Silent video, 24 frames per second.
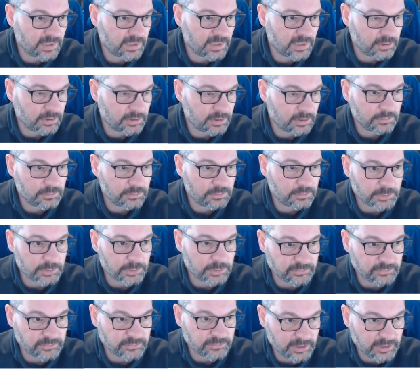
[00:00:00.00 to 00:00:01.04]
which
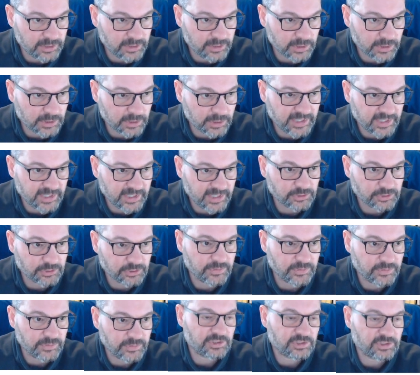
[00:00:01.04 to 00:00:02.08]
will then use this
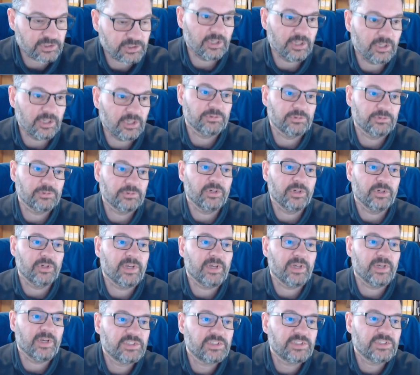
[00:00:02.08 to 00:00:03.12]
column. So if you have
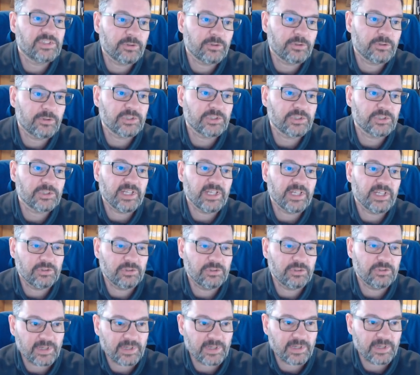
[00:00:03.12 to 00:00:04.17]
0%, you will have this
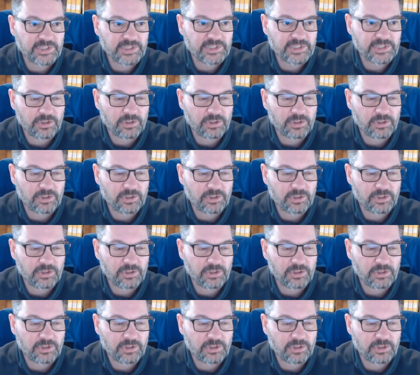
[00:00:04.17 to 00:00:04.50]
color.